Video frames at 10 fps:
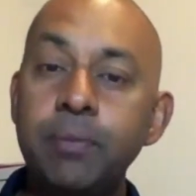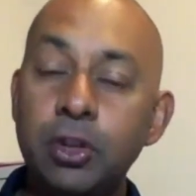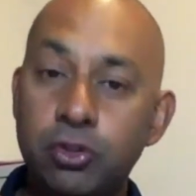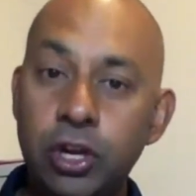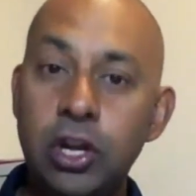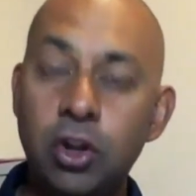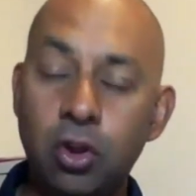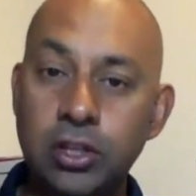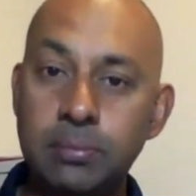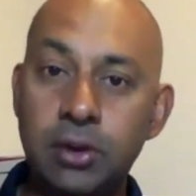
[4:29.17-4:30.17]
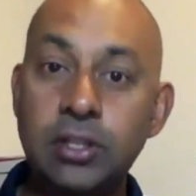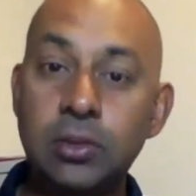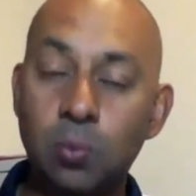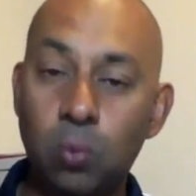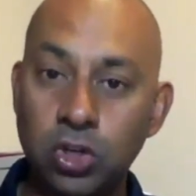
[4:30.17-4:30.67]
Treat it on its
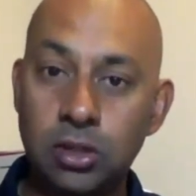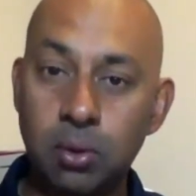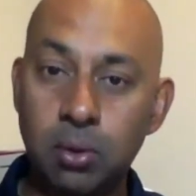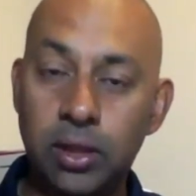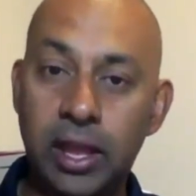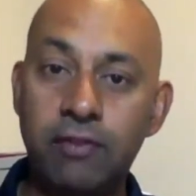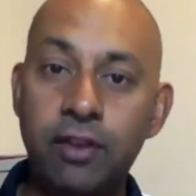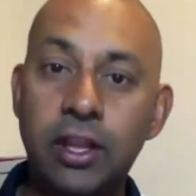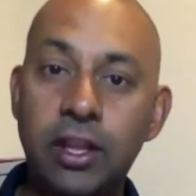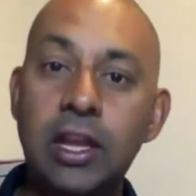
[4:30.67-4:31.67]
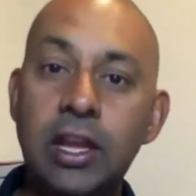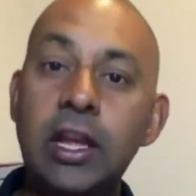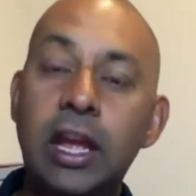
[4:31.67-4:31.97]
merits, watch the ball carefully,